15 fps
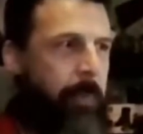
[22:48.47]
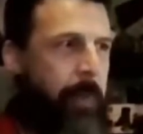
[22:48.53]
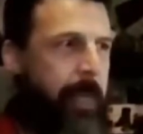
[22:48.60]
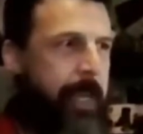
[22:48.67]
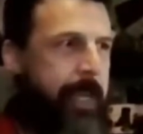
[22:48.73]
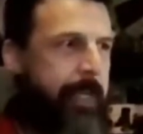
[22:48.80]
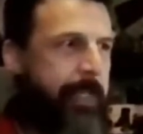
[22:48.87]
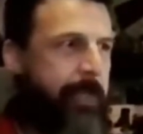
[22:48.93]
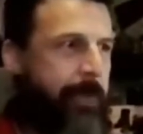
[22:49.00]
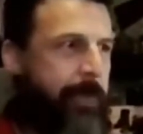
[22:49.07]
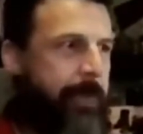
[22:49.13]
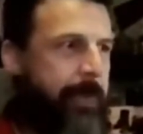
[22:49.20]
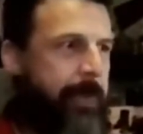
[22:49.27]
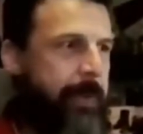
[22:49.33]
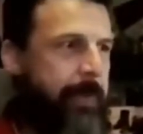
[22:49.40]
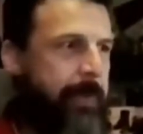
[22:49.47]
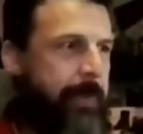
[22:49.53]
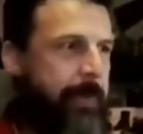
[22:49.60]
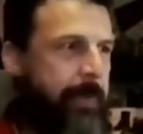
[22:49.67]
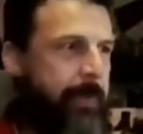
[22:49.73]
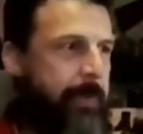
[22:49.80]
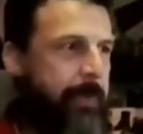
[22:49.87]
But
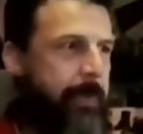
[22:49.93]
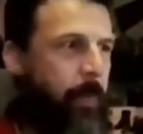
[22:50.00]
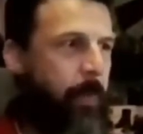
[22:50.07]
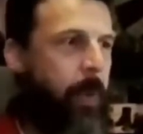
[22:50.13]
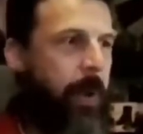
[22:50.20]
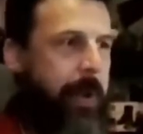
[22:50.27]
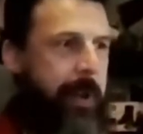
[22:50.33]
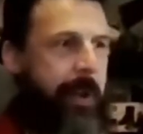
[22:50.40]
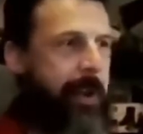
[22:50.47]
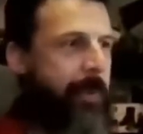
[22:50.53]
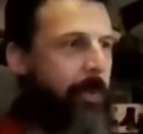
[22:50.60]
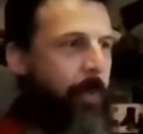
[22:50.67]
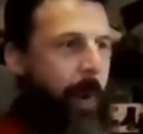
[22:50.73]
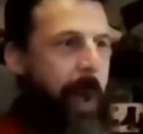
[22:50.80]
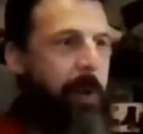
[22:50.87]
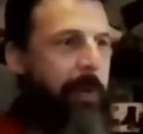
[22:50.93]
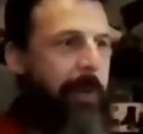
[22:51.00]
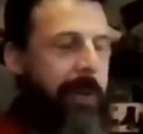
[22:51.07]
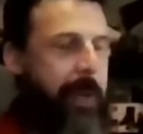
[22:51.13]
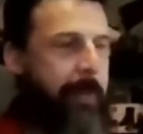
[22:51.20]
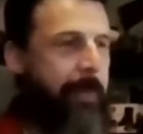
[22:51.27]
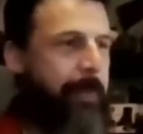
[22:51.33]
what it
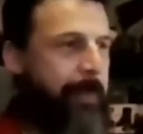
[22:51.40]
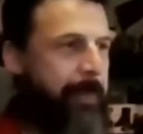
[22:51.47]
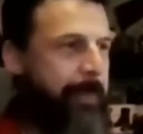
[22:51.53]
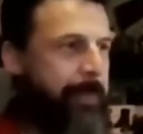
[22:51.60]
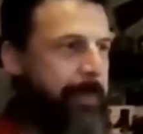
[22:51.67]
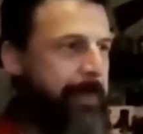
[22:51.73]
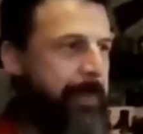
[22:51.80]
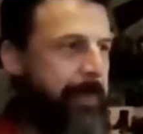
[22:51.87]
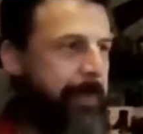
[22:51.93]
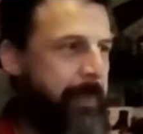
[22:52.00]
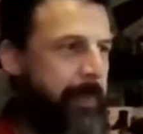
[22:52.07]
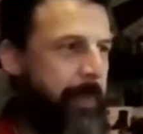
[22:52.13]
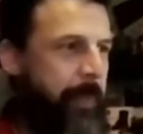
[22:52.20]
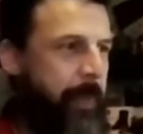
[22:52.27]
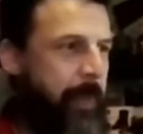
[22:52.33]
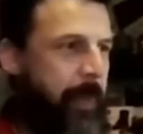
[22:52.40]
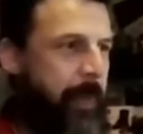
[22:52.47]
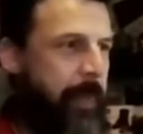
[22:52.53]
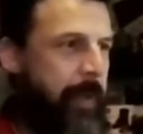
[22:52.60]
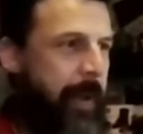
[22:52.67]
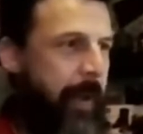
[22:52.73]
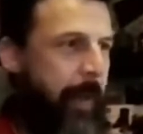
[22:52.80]
wound up,
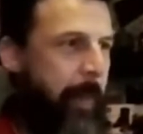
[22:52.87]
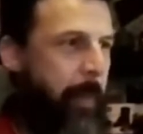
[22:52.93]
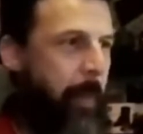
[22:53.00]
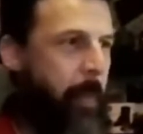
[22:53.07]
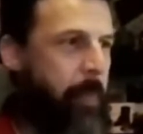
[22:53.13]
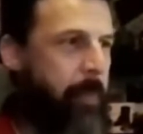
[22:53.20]
what